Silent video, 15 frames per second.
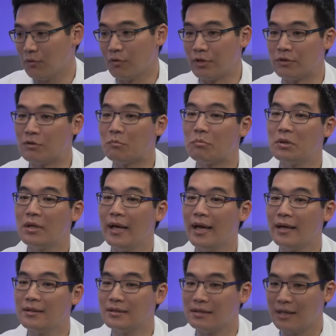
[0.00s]
or you can
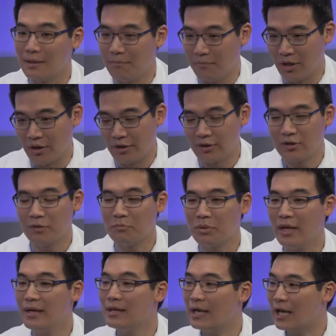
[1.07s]
plan to get married, you can
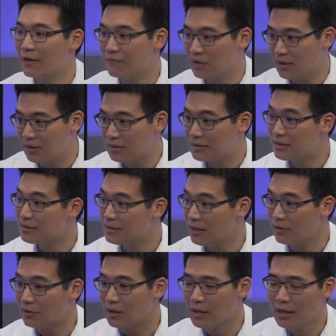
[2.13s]
plan to have kids, et
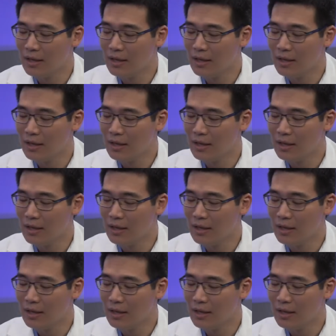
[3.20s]
cetera.